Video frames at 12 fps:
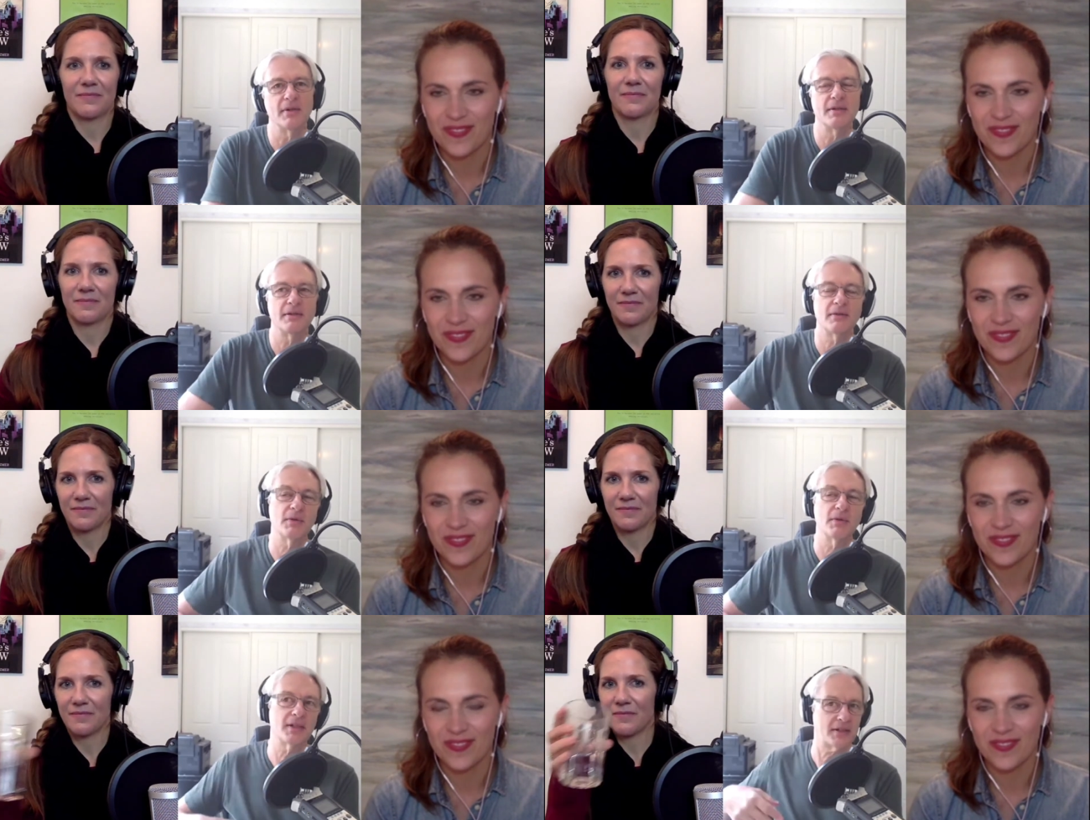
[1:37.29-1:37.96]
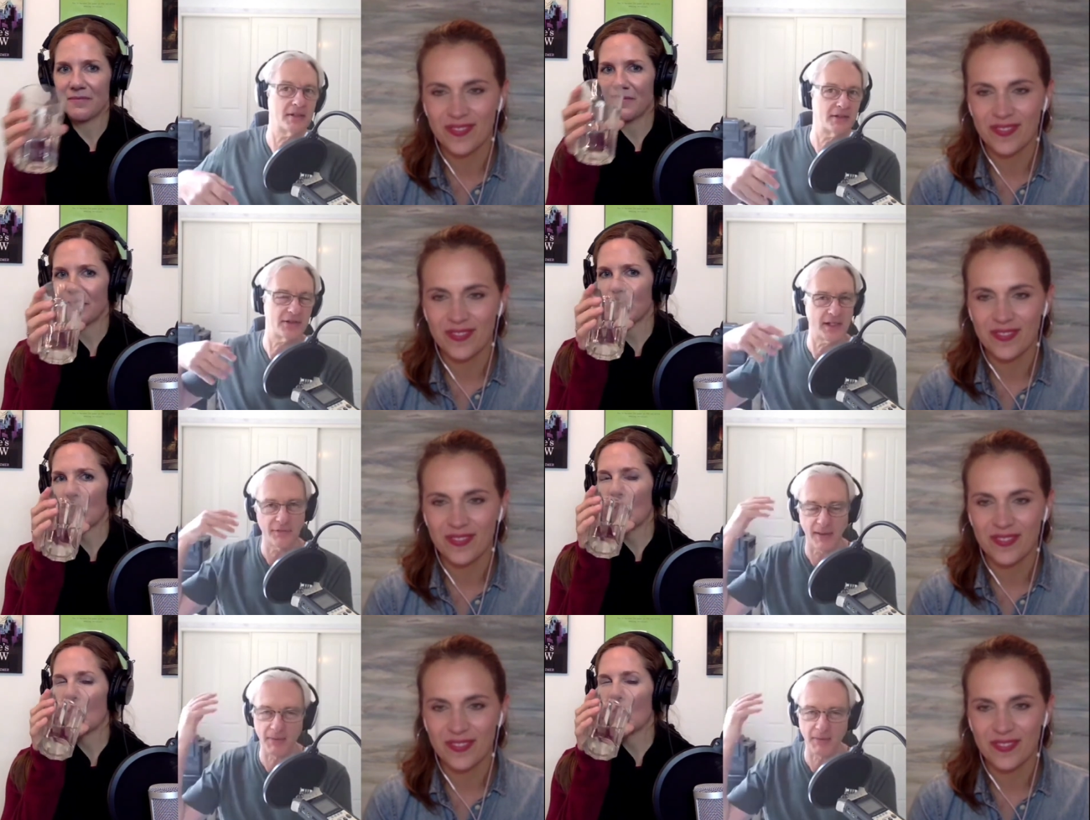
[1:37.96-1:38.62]
Speaker 1: it, stuff
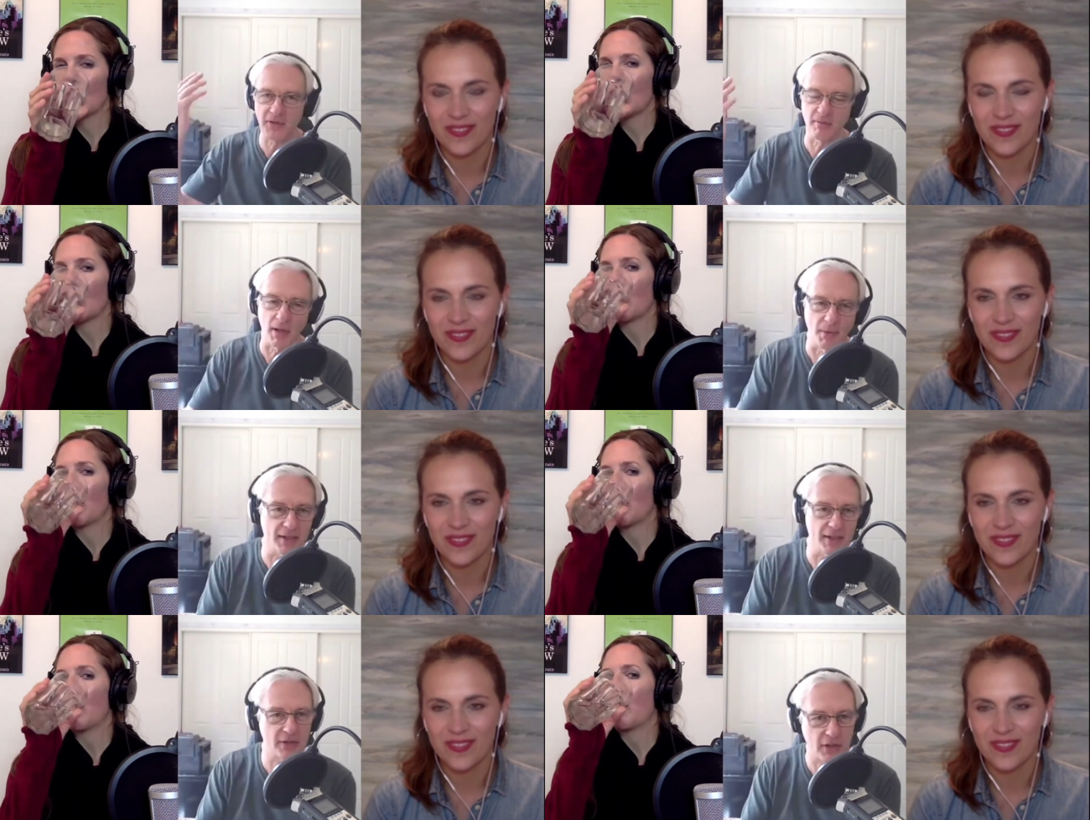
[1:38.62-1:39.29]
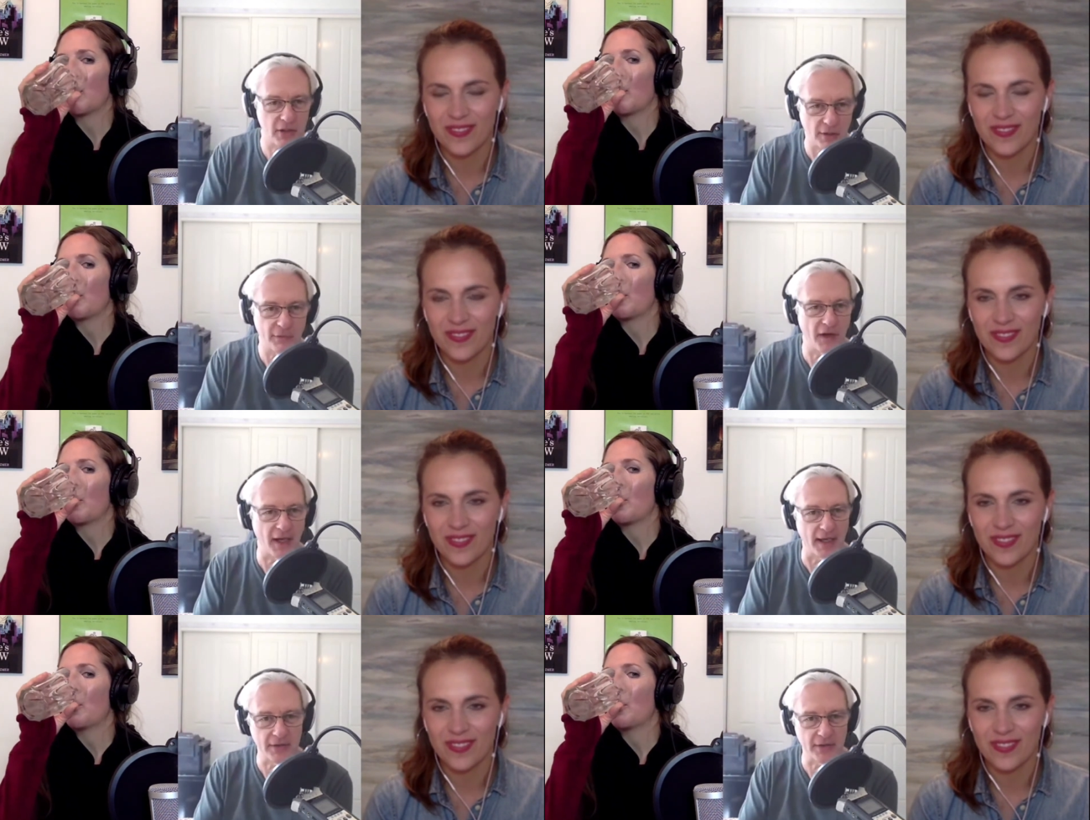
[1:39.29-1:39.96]
happens in my mind so
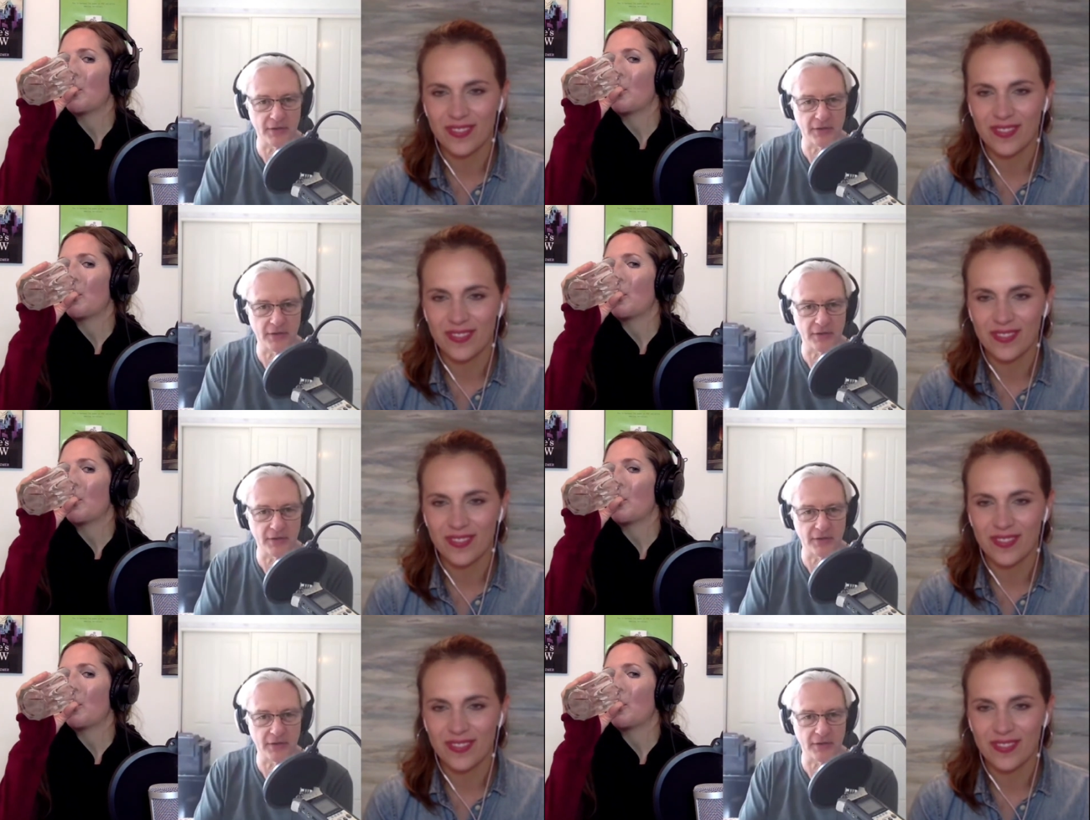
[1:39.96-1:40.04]
fast